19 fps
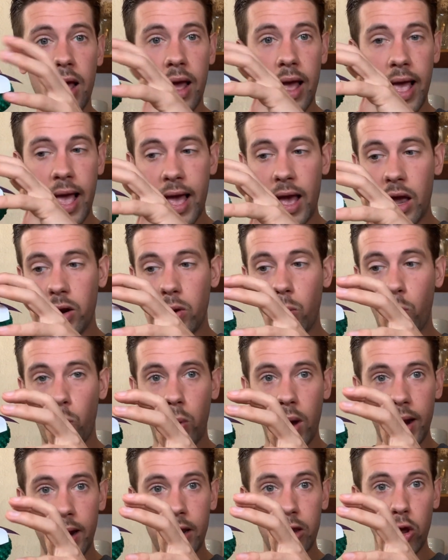and
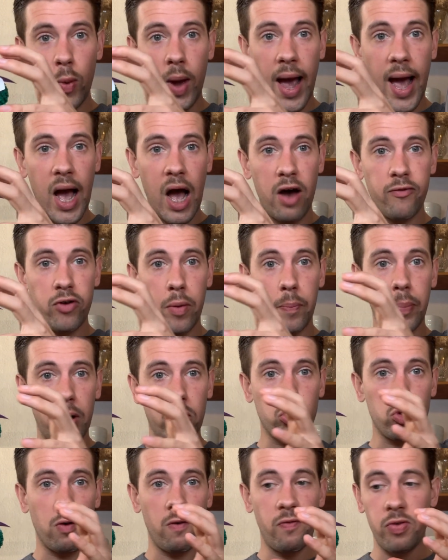when you have a
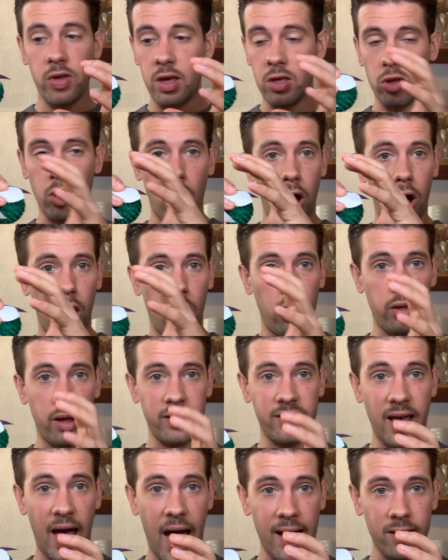bunch of these all
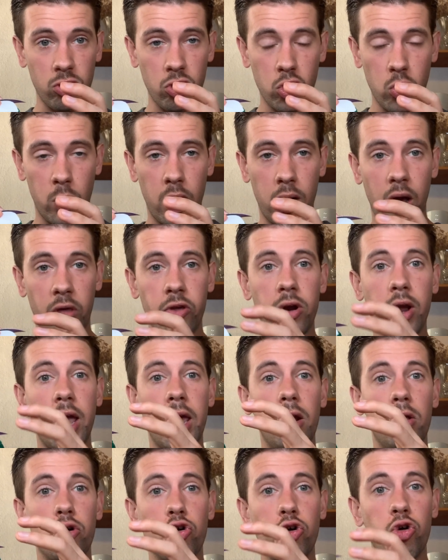attached to one another, it'll
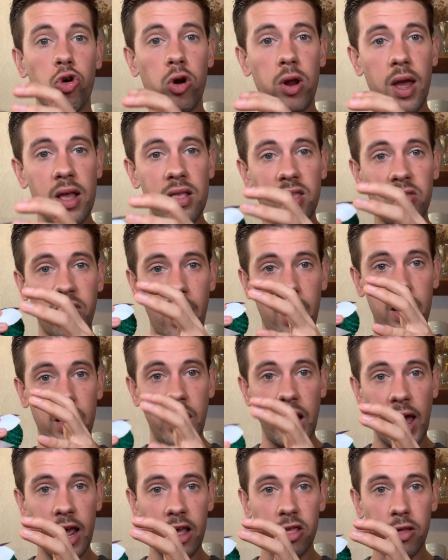create that
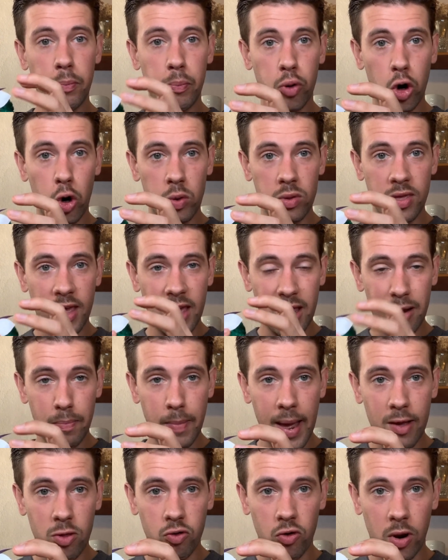nice protein
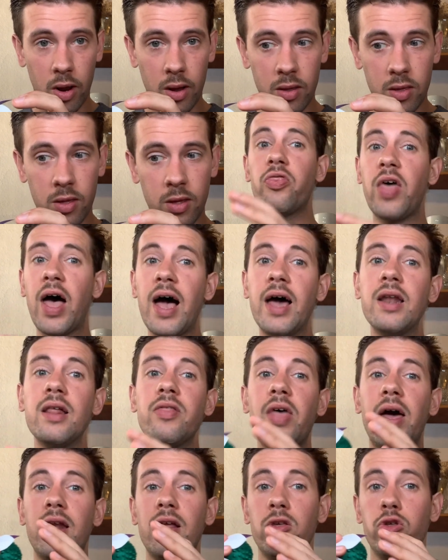matrix. Then
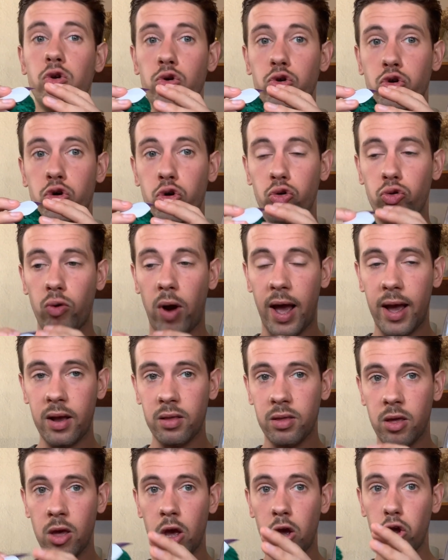that is your correct
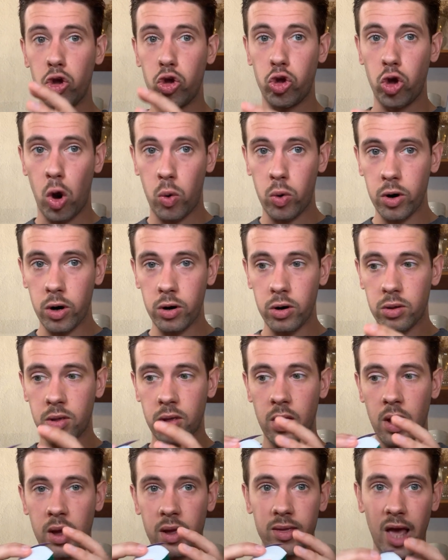yogurt
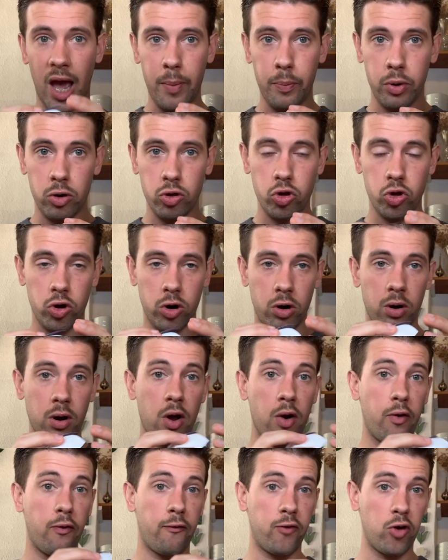temperature
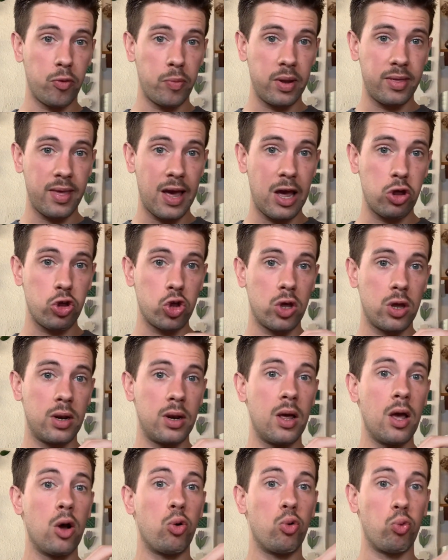fermentation
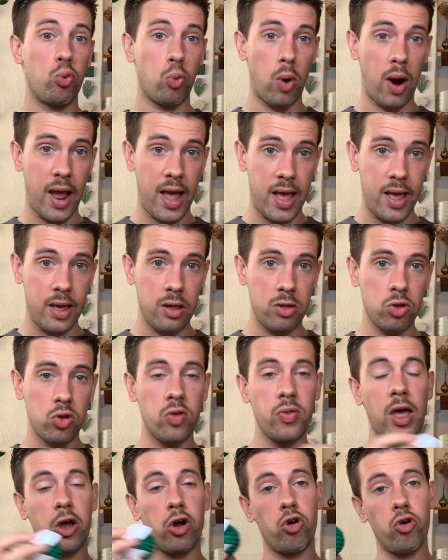range,
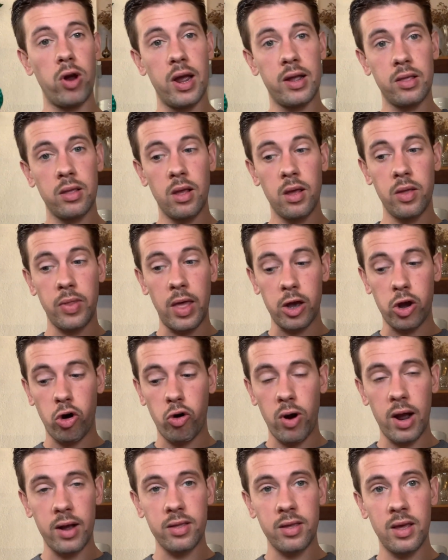that
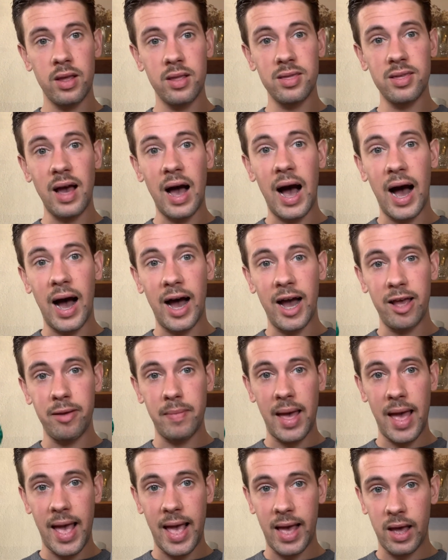correct time
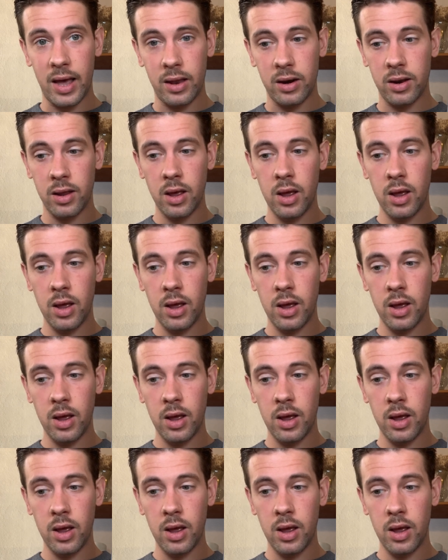and